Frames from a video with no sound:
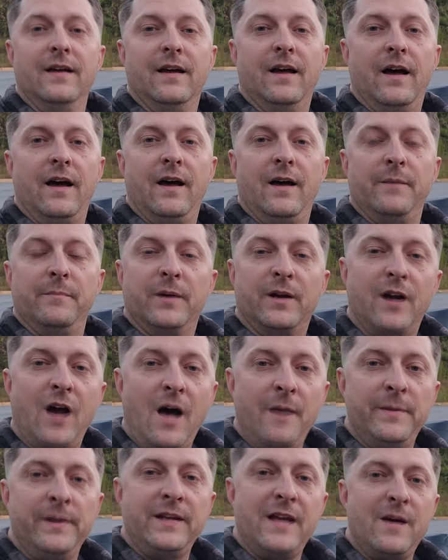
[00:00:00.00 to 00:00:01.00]

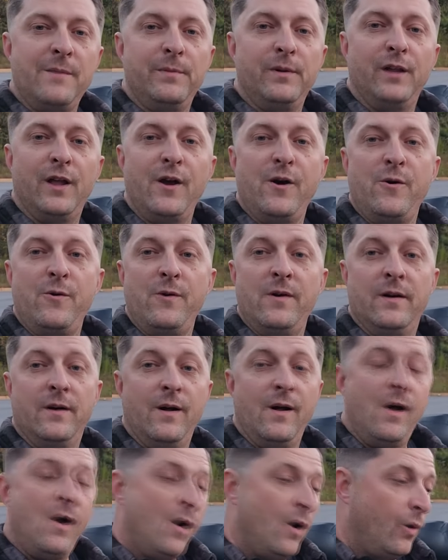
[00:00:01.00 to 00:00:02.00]
Comment down below
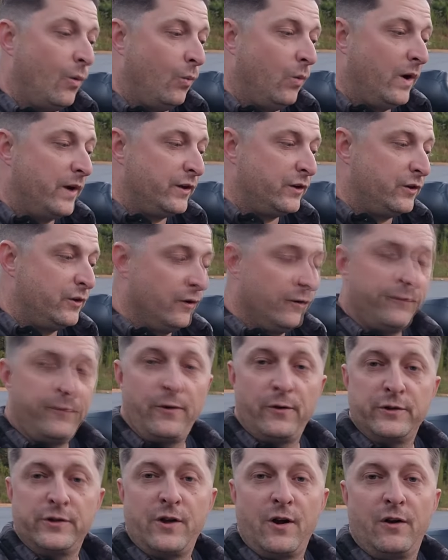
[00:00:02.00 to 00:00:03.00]
what your
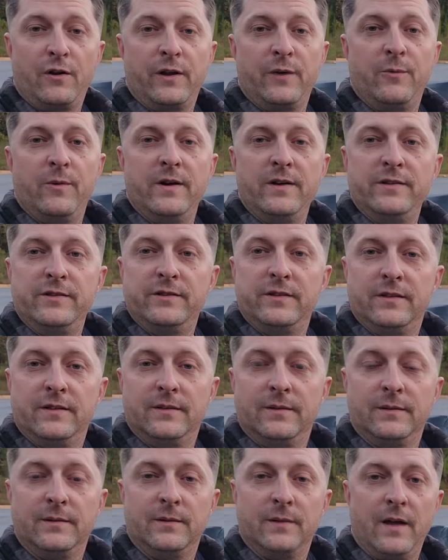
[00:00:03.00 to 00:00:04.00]
first Harley was.
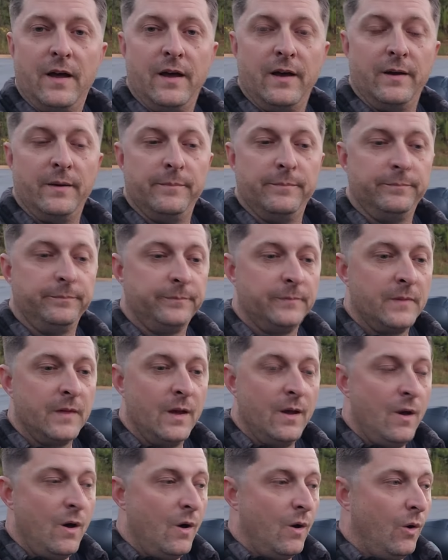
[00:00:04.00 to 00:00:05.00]

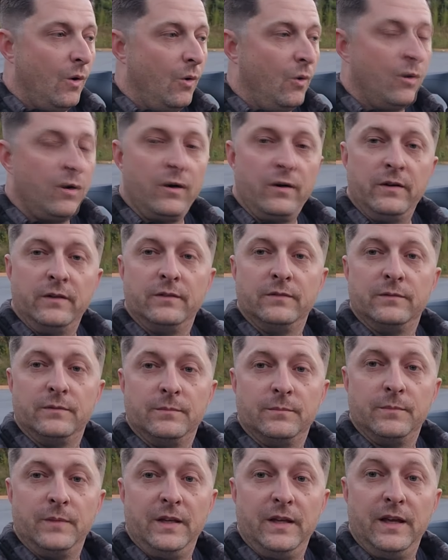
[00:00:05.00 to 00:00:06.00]
Or
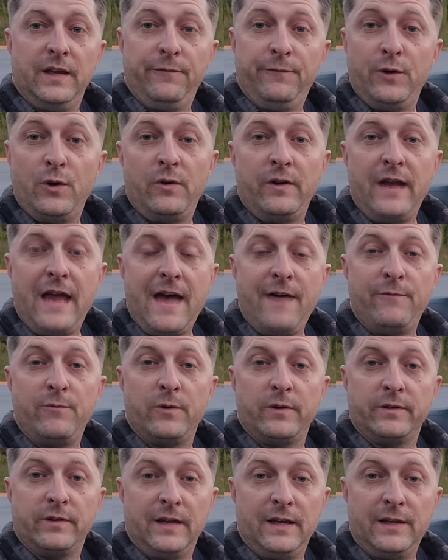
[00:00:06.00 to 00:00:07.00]
if you don't even have
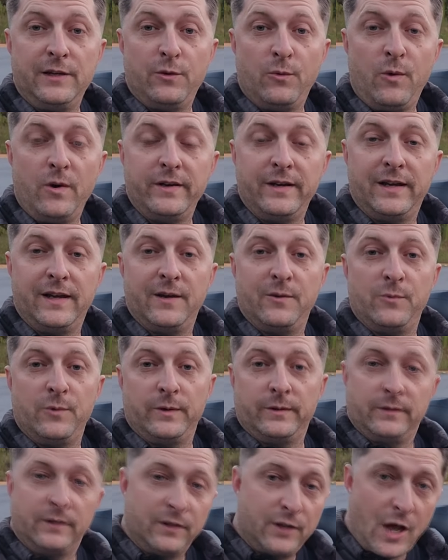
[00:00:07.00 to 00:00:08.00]
one and you're wanting to get
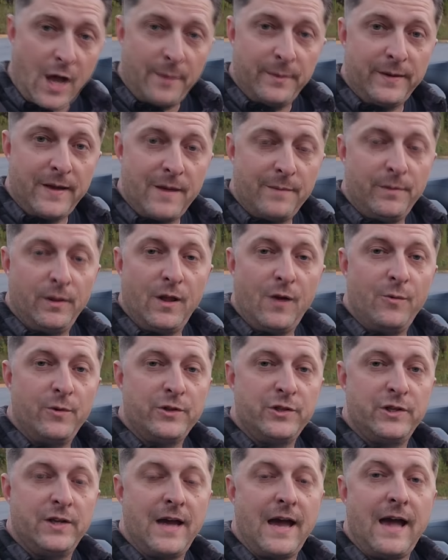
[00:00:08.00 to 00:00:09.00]
one, comment down below
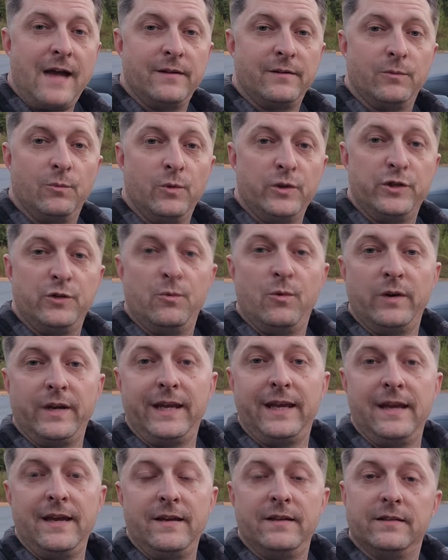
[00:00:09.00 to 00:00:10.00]
what you got, what you want to
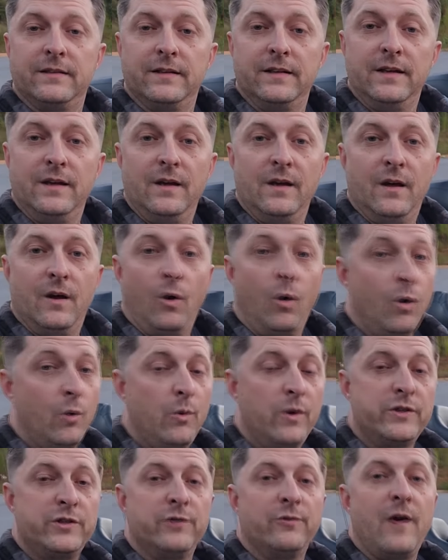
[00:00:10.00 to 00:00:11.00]
get, or
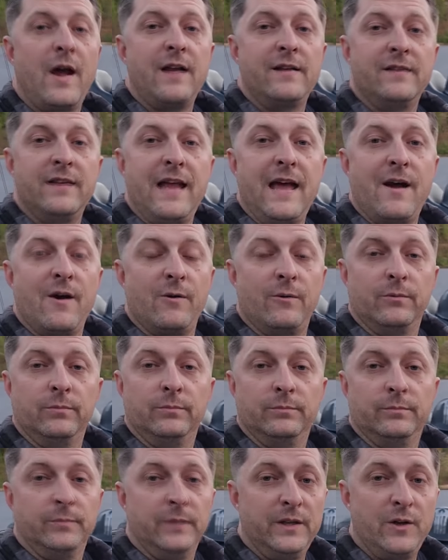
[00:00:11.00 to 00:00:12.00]
what you're riding now.
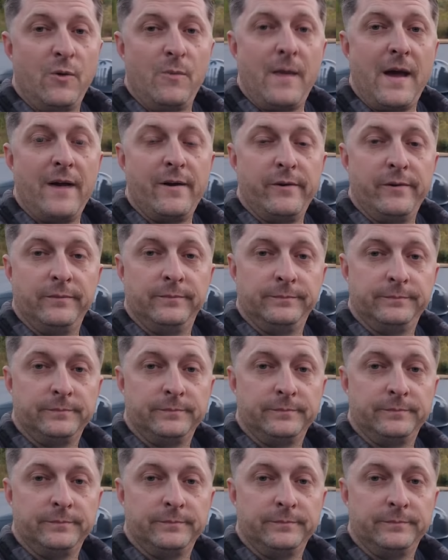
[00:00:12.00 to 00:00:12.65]
It don't matter.